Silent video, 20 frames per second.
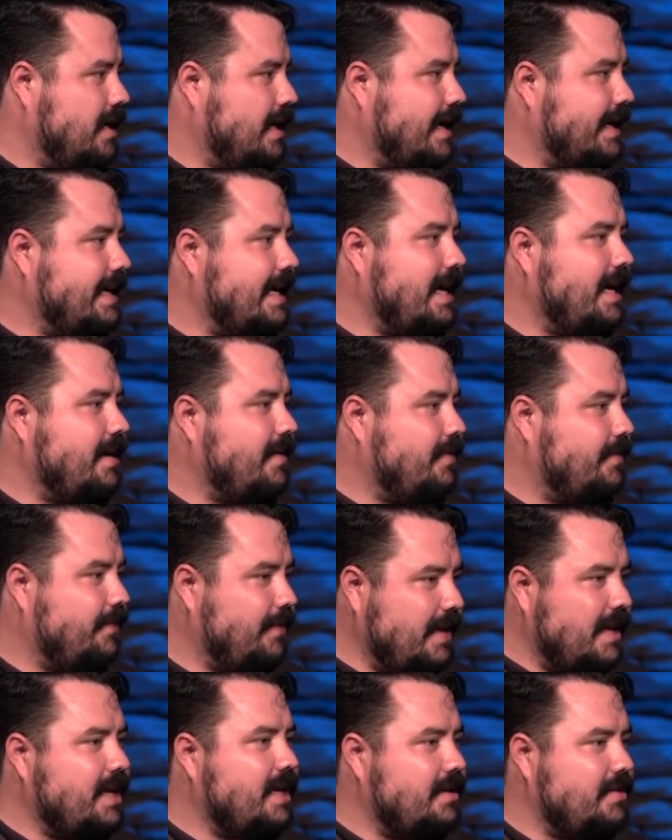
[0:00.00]
I can't
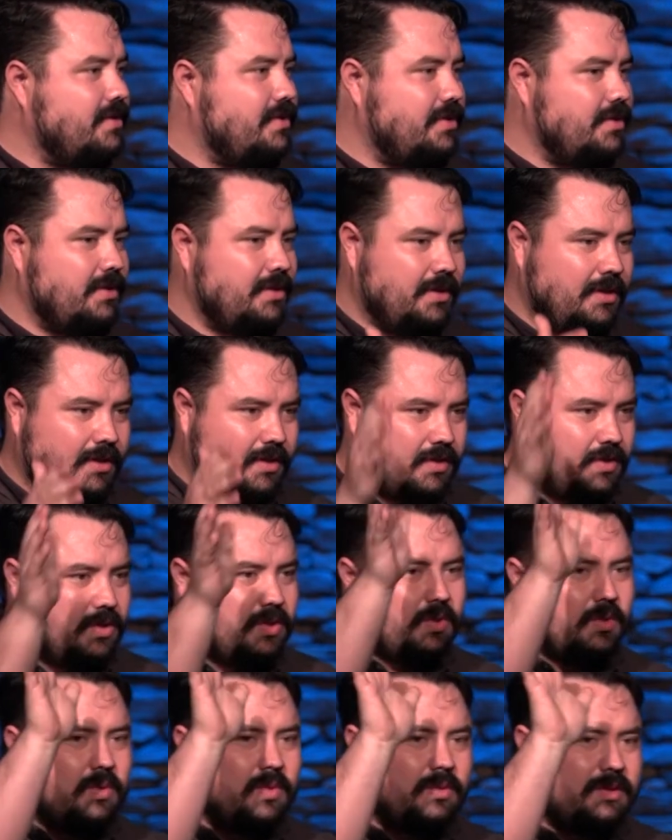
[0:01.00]
finish
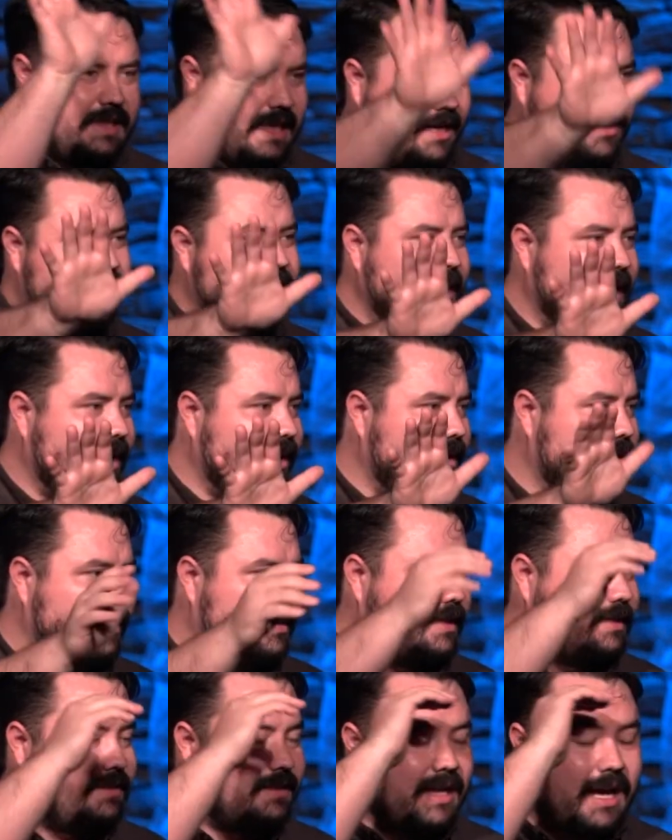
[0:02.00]
school down there.
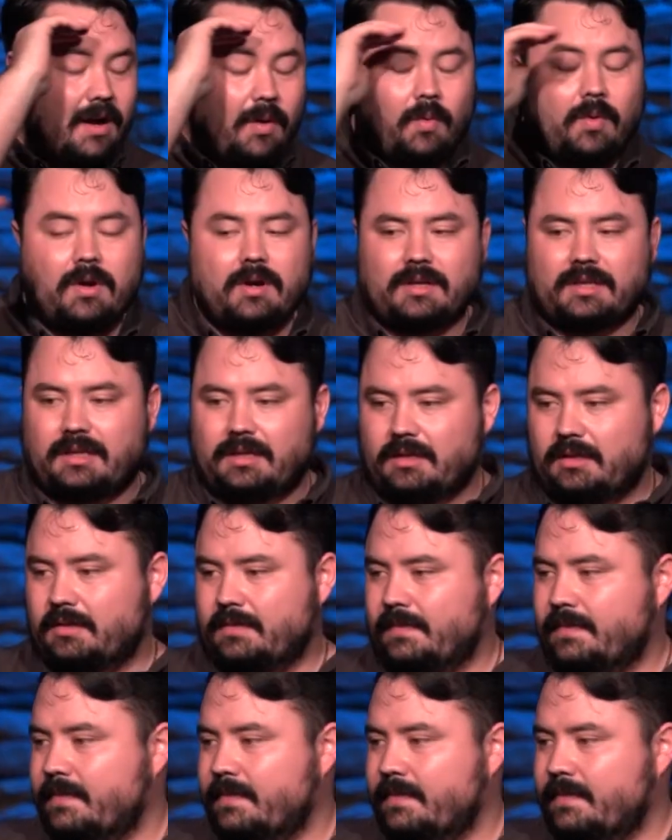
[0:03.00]
It's not working.